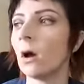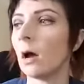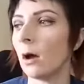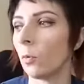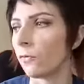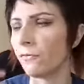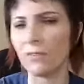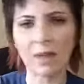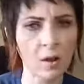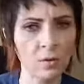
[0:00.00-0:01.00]
Or
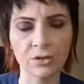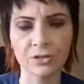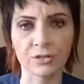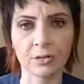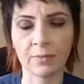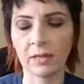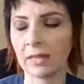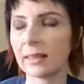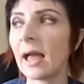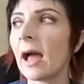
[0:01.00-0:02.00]
flowers, or something
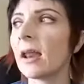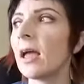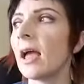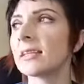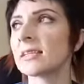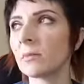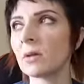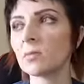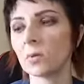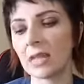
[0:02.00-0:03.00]
like that. And
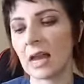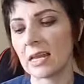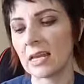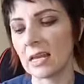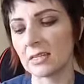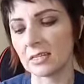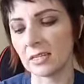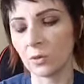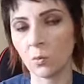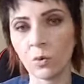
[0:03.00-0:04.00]
sometimes what that is
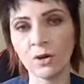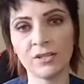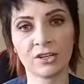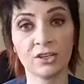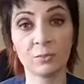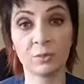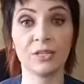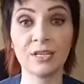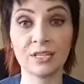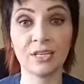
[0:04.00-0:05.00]
that the wood is actually
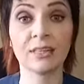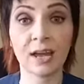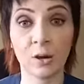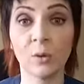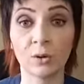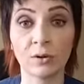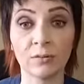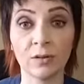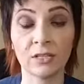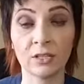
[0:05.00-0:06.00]
releasing that odor.
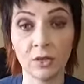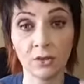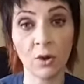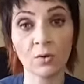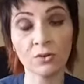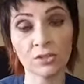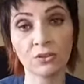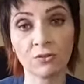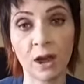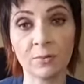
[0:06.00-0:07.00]
The odors get
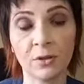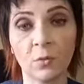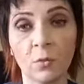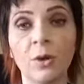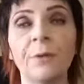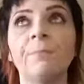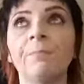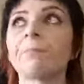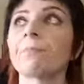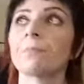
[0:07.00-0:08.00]
trapped in the wood,
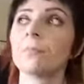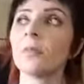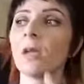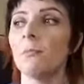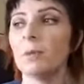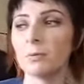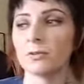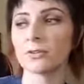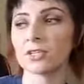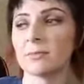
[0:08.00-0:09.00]
and people
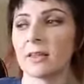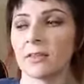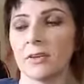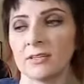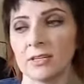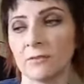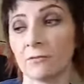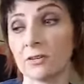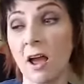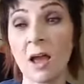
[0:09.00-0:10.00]
start smelling things at
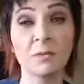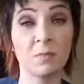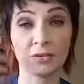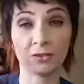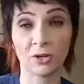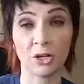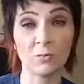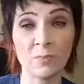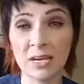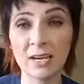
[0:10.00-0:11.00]
different times based on
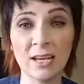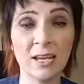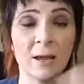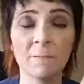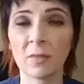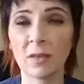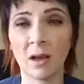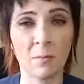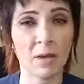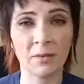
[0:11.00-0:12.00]
humidity,
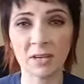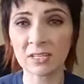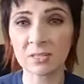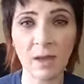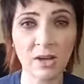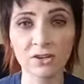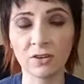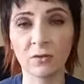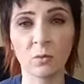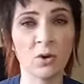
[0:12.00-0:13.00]
and the expansion
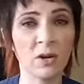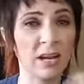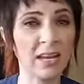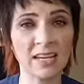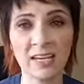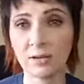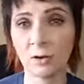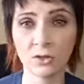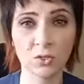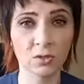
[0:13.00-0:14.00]
of the wood and heat and
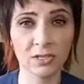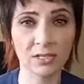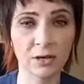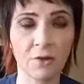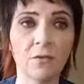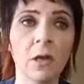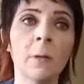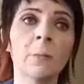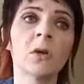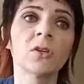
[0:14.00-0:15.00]
all sorts of
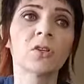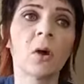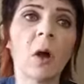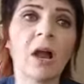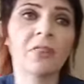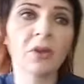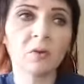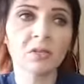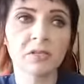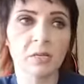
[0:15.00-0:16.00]
stuff. So I think
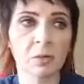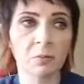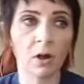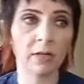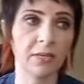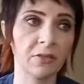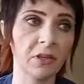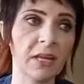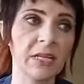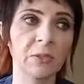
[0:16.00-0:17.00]
with the Dybbuk box, I
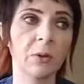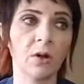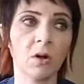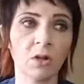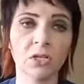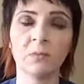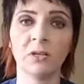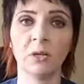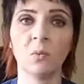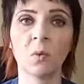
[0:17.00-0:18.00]
think that's
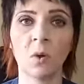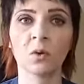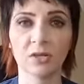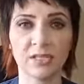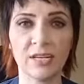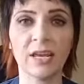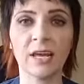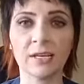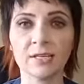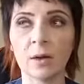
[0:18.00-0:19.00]
ultimately what we're
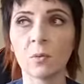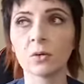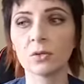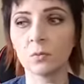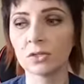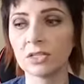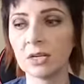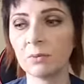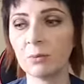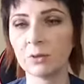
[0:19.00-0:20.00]
seeing, is that we're
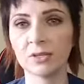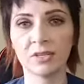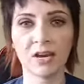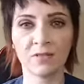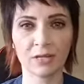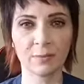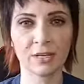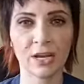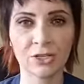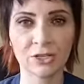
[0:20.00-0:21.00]
seeing people's state of
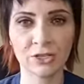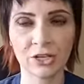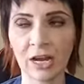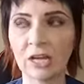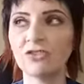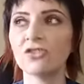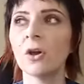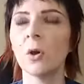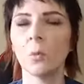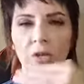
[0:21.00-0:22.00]
expectation change.
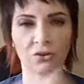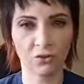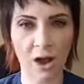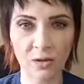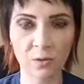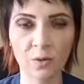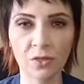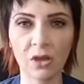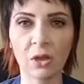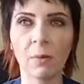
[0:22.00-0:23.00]
We attract what we think